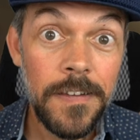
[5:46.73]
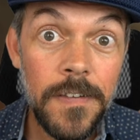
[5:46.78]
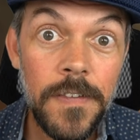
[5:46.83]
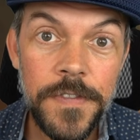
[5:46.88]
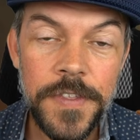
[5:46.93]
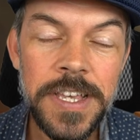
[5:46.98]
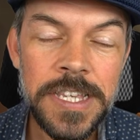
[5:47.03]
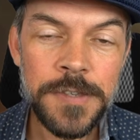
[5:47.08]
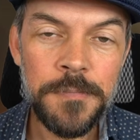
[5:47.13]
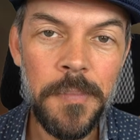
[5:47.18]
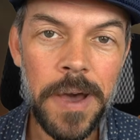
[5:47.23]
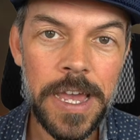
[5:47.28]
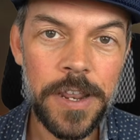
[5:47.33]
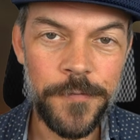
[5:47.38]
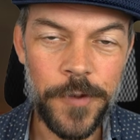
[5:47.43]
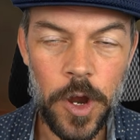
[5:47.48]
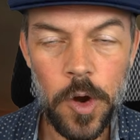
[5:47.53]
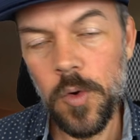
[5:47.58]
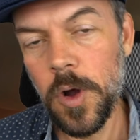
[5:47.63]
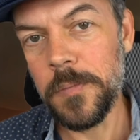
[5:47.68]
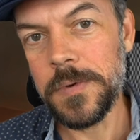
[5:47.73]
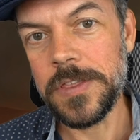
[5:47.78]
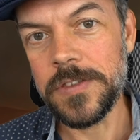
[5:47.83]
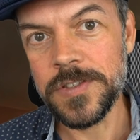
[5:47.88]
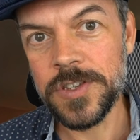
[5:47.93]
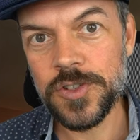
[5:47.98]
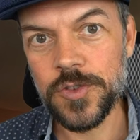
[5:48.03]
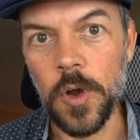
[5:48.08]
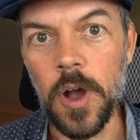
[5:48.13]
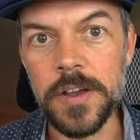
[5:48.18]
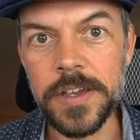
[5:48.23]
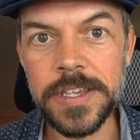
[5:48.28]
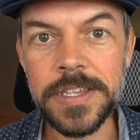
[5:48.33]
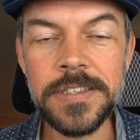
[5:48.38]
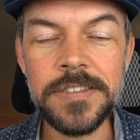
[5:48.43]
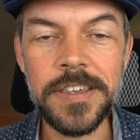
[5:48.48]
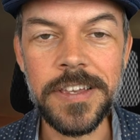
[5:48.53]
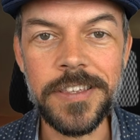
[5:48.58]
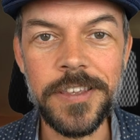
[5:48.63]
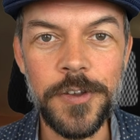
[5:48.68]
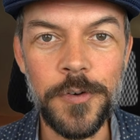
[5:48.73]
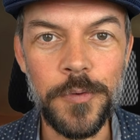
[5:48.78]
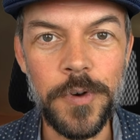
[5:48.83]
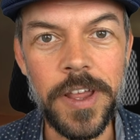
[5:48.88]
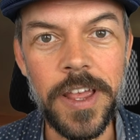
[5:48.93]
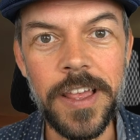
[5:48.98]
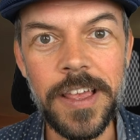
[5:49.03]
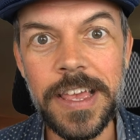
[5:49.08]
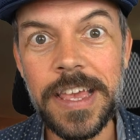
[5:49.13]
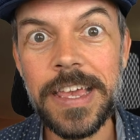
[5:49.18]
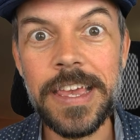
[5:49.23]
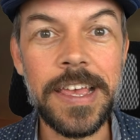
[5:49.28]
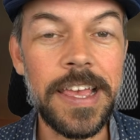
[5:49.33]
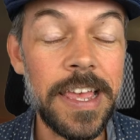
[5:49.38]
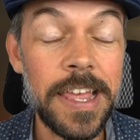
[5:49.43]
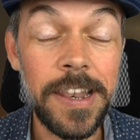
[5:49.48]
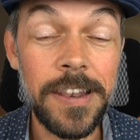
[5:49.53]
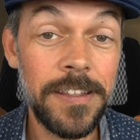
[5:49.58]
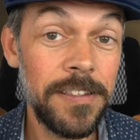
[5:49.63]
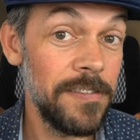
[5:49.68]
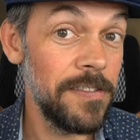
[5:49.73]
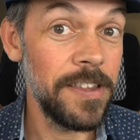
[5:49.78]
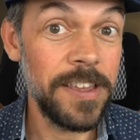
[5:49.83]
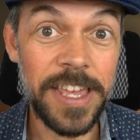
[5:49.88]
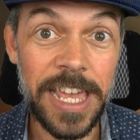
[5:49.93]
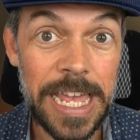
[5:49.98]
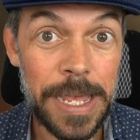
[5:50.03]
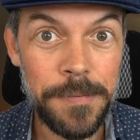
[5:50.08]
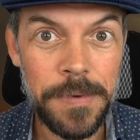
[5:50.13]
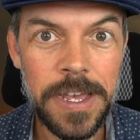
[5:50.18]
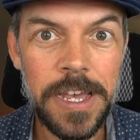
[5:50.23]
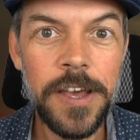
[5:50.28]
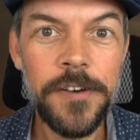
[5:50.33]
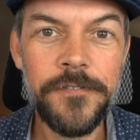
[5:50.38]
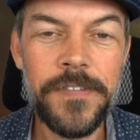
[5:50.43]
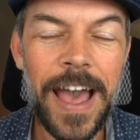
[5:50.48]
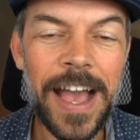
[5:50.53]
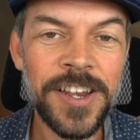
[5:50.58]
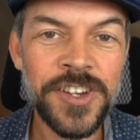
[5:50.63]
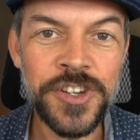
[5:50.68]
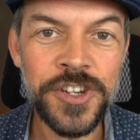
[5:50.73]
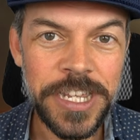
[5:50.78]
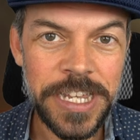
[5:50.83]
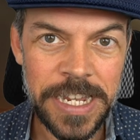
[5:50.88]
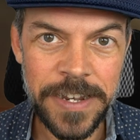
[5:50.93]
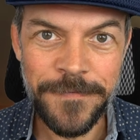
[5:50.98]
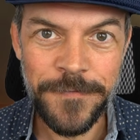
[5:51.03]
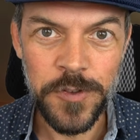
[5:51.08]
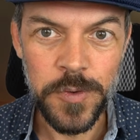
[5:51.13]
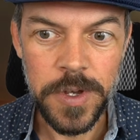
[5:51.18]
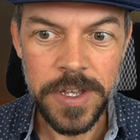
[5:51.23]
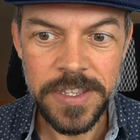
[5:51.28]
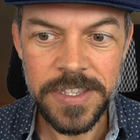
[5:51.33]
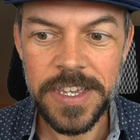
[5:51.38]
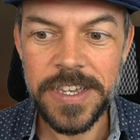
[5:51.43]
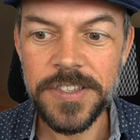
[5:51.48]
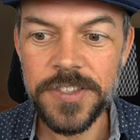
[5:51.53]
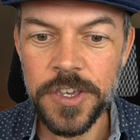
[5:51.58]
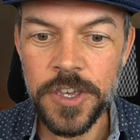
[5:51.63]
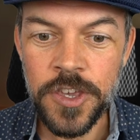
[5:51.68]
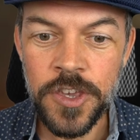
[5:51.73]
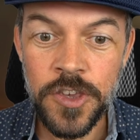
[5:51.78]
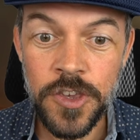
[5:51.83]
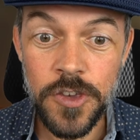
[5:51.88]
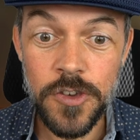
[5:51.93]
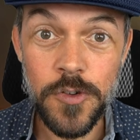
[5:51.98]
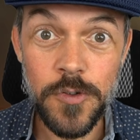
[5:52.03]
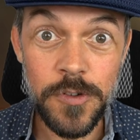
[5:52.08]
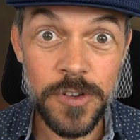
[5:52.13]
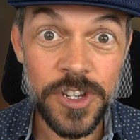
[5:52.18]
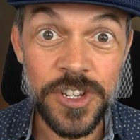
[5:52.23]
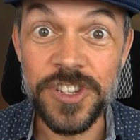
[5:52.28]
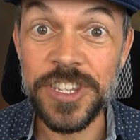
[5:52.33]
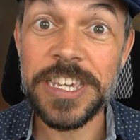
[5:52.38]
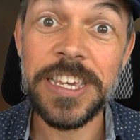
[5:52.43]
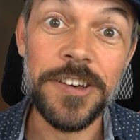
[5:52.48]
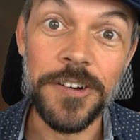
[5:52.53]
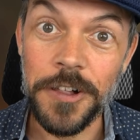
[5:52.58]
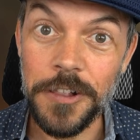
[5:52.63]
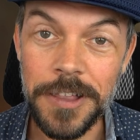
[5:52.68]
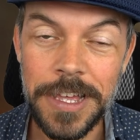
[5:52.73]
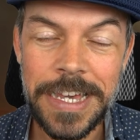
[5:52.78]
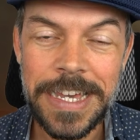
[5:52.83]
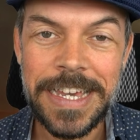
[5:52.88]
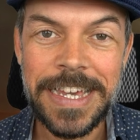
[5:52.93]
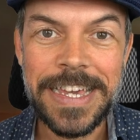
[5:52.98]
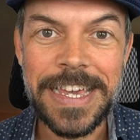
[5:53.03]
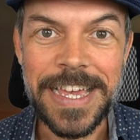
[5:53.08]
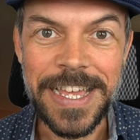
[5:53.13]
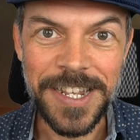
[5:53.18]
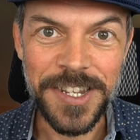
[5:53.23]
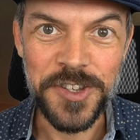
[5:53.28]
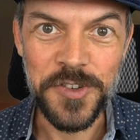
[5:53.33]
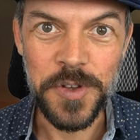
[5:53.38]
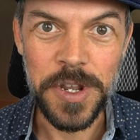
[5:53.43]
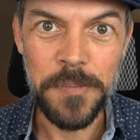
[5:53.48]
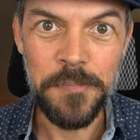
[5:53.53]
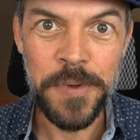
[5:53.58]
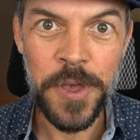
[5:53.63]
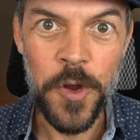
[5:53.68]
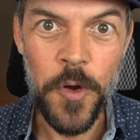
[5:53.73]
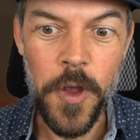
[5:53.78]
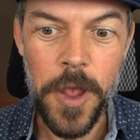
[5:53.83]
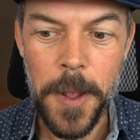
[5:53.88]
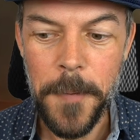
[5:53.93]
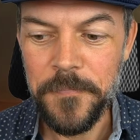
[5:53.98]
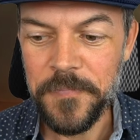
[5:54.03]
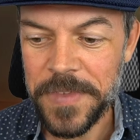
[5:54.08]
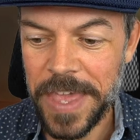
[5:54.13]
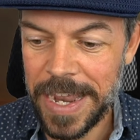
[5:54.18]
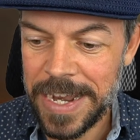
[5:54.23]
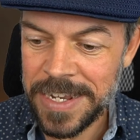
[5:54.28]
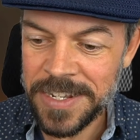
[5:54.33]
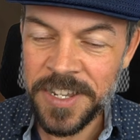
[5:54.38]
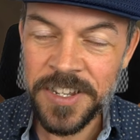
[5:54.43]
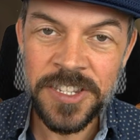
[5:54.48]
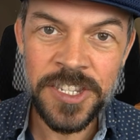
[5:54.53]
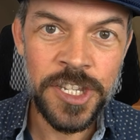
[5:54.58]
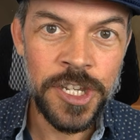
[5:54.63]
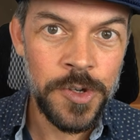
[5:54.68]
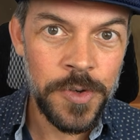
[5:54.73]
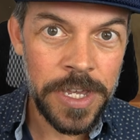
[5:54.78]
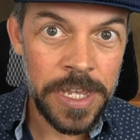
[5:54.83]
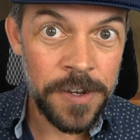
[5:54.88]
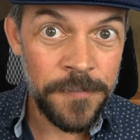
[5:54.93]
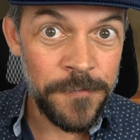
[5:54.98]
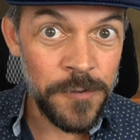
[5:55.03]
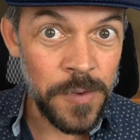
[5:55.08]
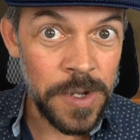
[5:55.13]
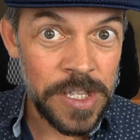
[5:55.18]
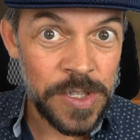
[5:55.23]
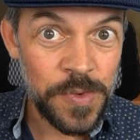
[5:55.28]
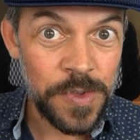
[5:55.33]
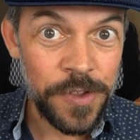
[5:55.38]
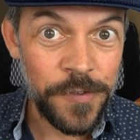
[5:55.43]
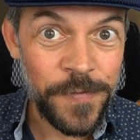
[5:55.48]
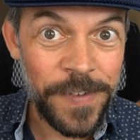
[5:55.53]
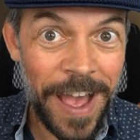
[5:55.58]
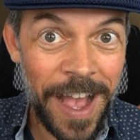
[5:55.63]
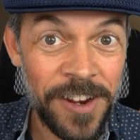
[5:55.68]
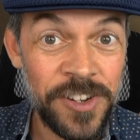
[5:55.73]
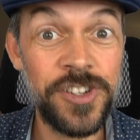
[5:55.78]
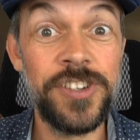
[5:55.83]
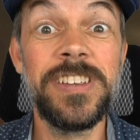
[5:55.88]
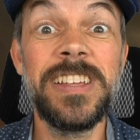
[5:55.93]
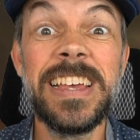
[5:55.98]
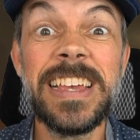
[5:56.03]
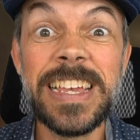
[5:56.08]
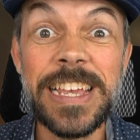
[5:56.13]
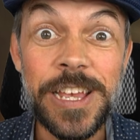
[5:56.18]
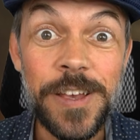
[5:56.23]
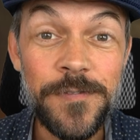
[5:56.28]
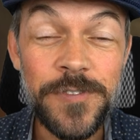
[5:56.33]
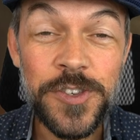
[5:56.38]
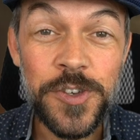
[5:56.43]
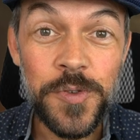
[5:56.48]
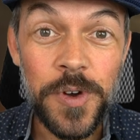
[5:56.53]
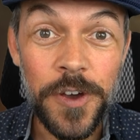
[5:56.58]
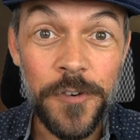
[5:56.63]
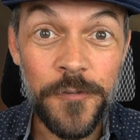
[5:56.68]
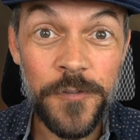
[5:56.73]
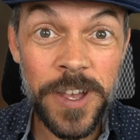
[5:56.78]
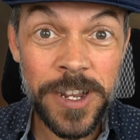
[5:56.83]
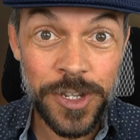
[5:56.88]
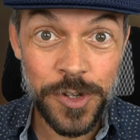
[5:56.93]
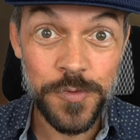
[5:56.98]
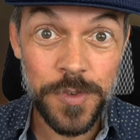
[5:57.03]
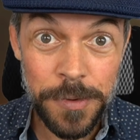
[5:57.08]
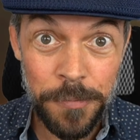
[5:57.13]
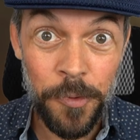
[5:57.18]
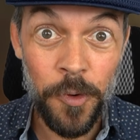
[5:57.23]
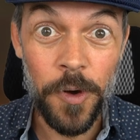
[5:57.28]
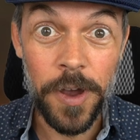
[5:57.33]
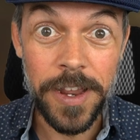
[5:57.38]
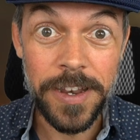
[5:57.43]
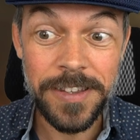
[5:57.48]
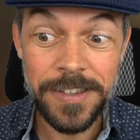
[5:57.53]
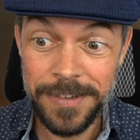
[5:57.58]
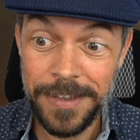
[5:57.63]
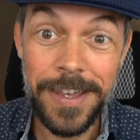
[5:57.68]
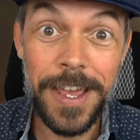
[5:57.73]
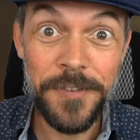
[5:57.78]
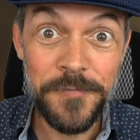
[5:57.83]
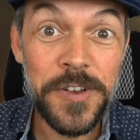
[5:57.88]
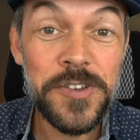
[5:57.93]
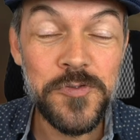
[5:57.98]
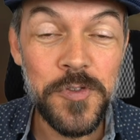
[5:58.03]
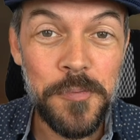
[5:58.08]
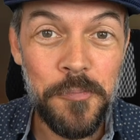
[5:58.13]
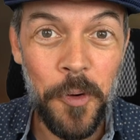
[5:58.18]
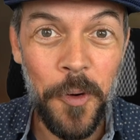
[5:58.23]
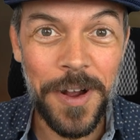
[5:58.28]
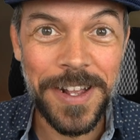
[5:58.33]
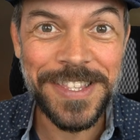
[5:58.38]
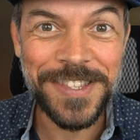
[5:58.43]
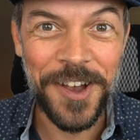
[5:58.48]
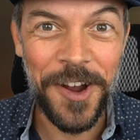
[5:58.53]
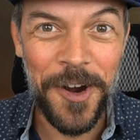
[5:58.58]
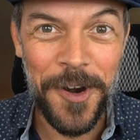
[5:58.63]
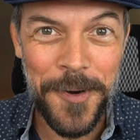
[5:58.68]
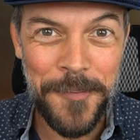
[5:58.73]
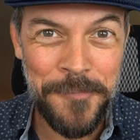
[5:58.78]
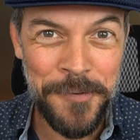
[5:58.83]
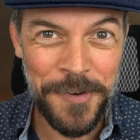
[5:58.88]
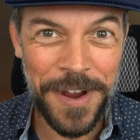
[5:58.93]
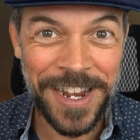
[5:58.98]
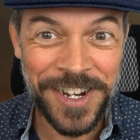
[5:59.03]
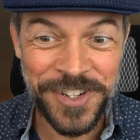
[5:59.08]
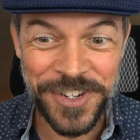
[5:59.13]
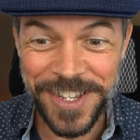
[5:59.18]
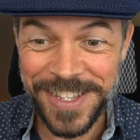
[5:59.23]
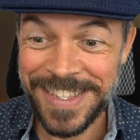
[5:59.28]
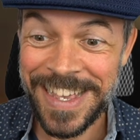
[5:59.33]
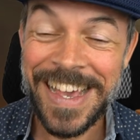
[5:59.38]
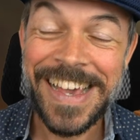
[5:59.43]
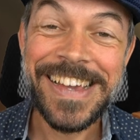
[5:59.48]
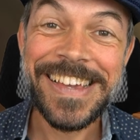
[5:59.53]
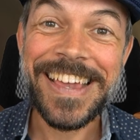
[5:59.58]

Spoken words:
This might very well be the strongest Signet ring in the game. Faction influence is a huge deal in Dune Imperium. Getting to 2 influence with a faction gives you a victory point, and victory points are precious.